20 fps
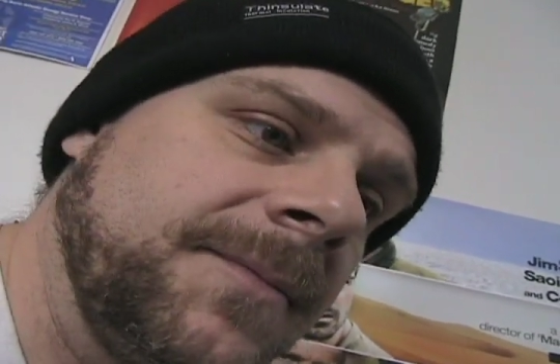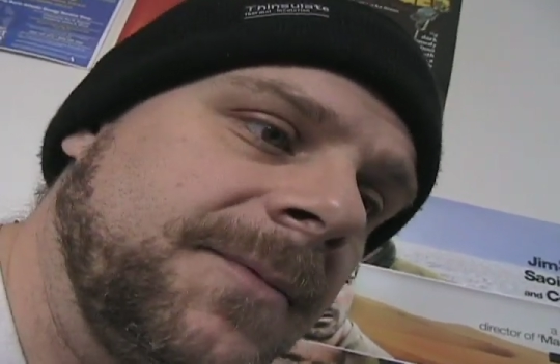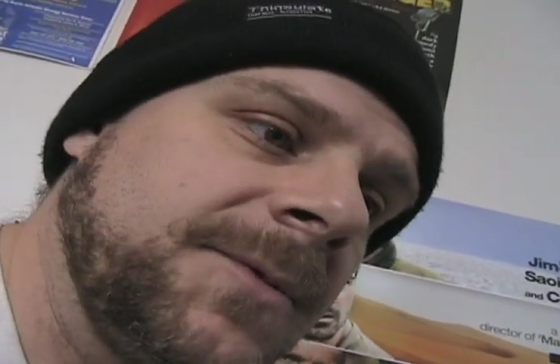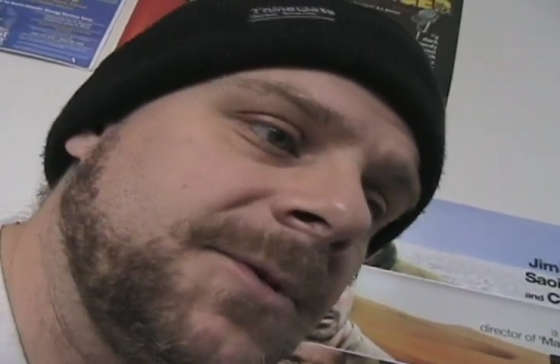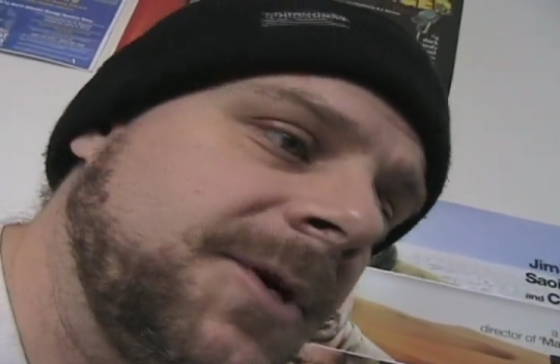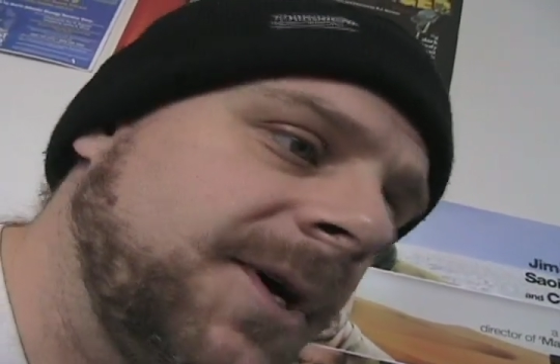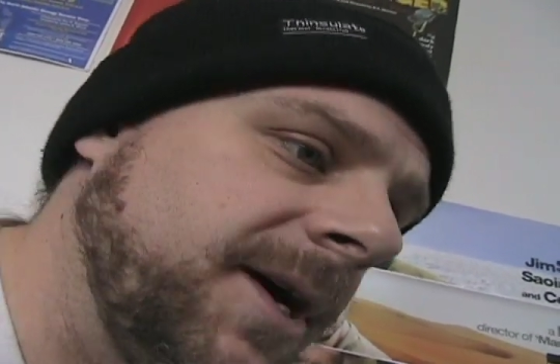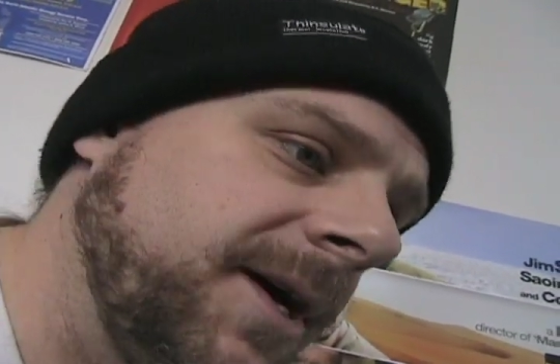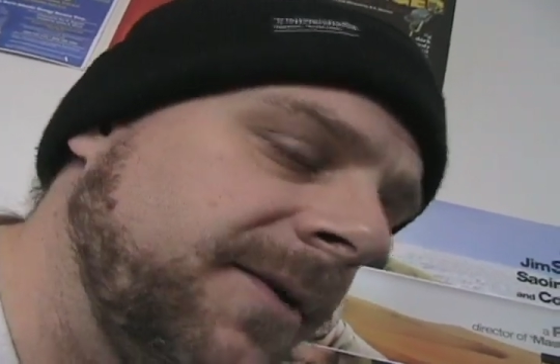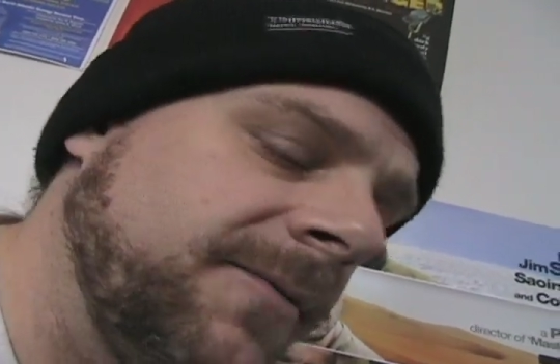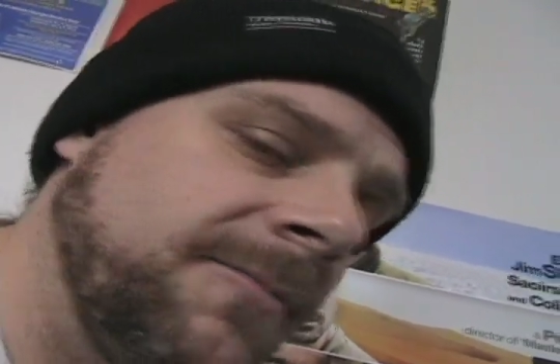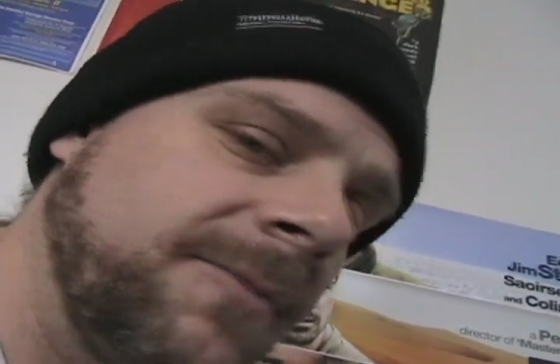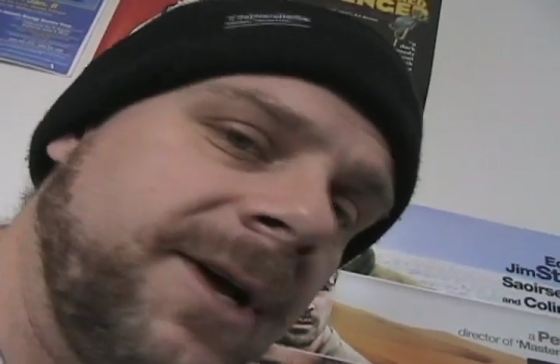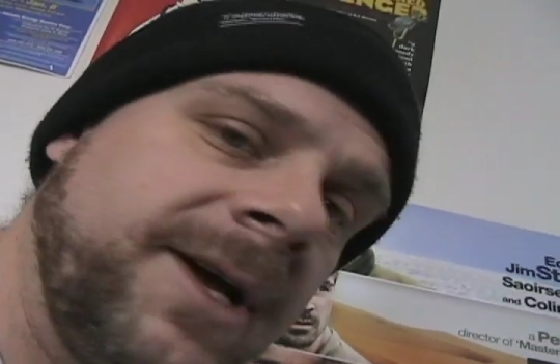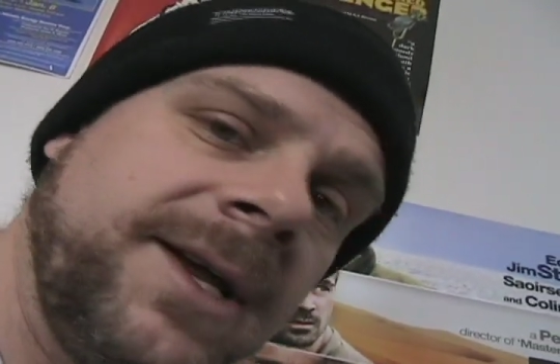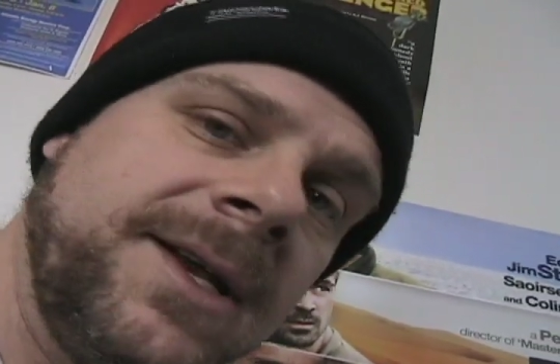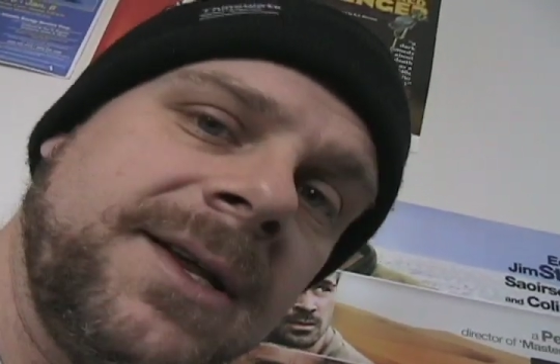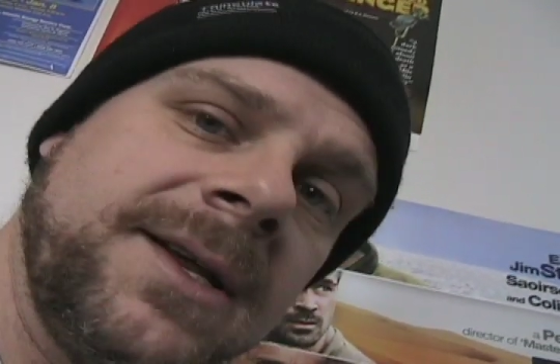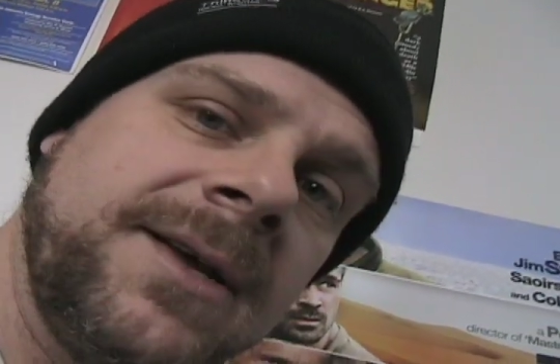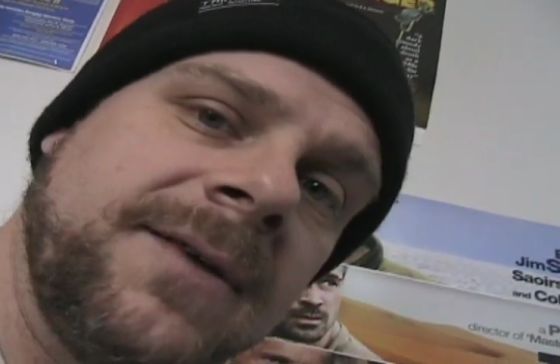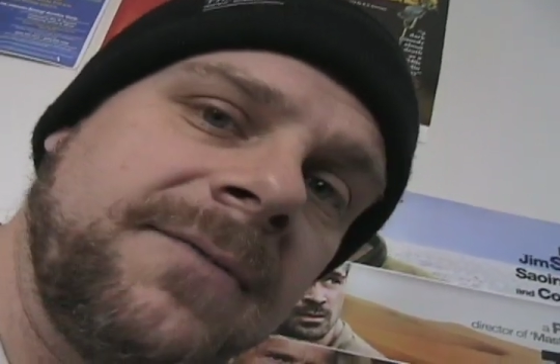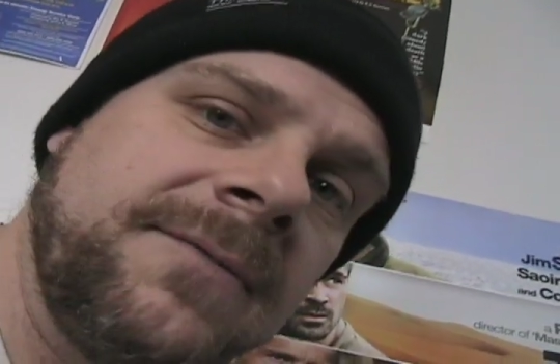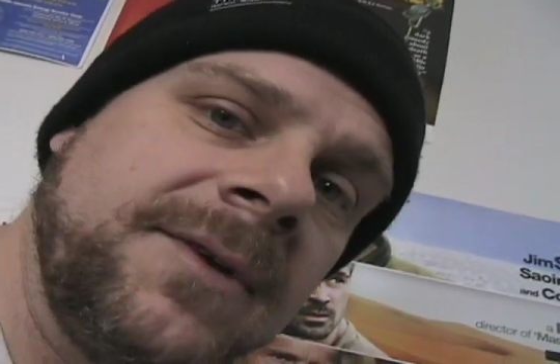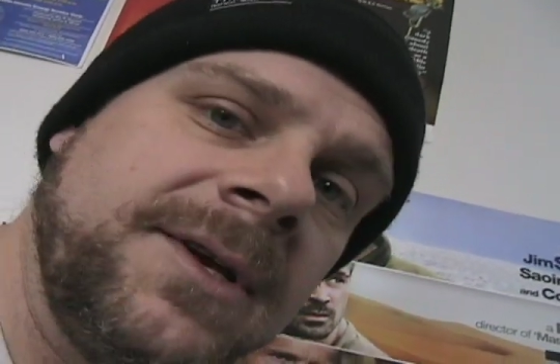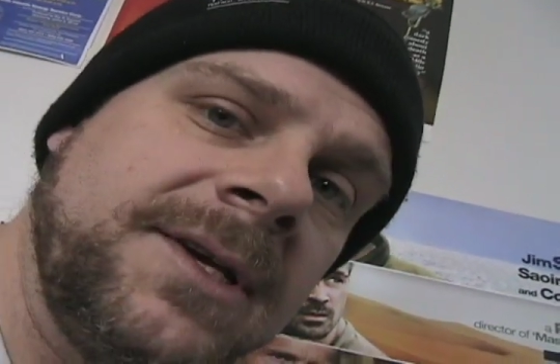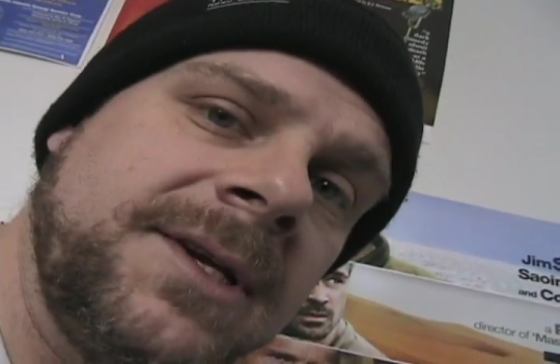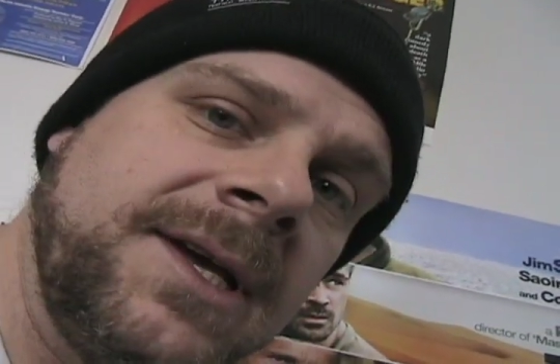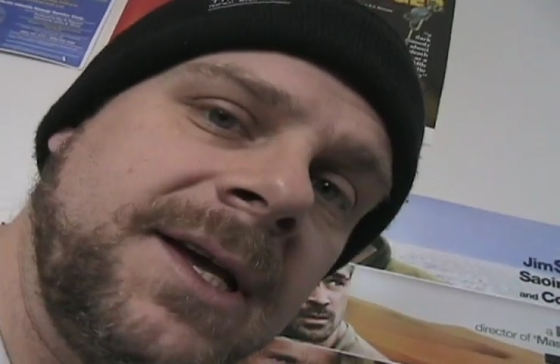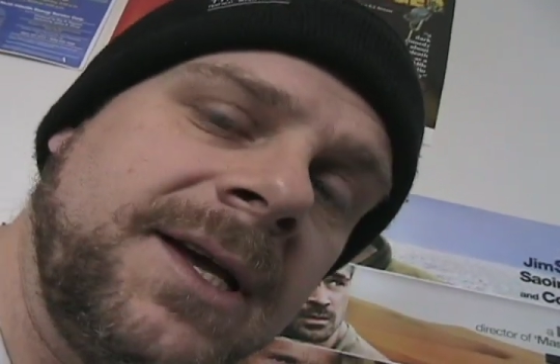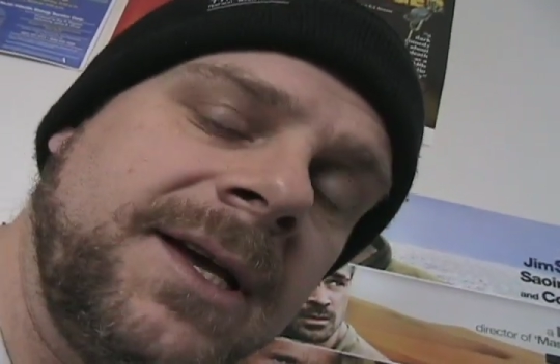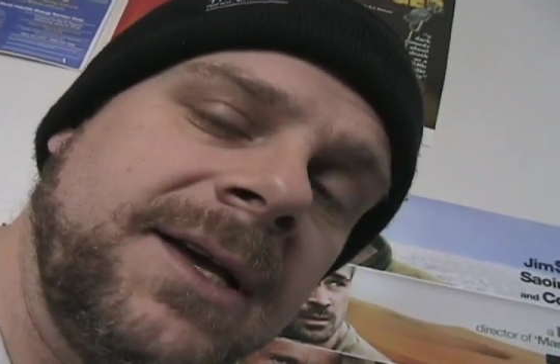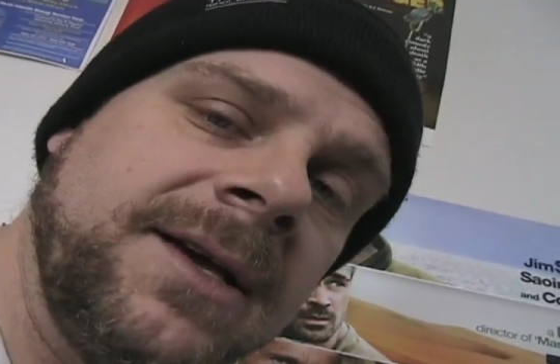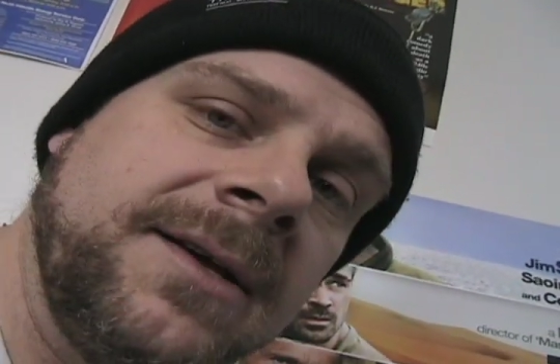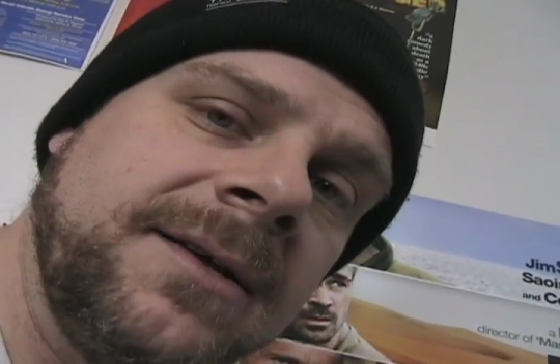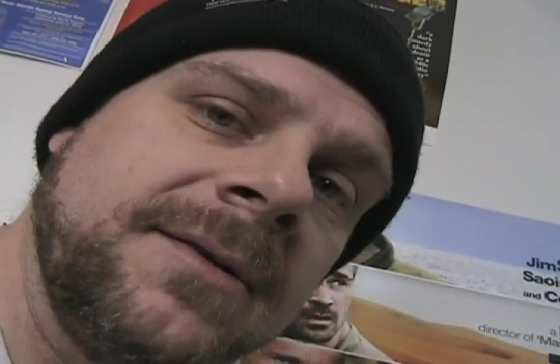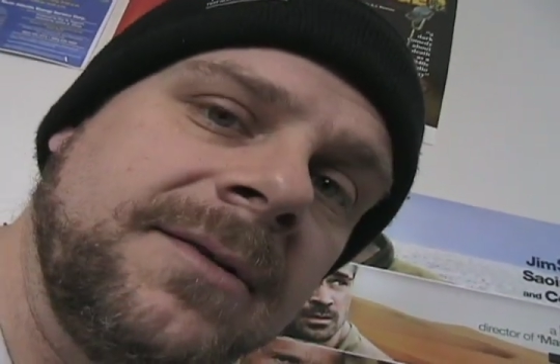Try and write every day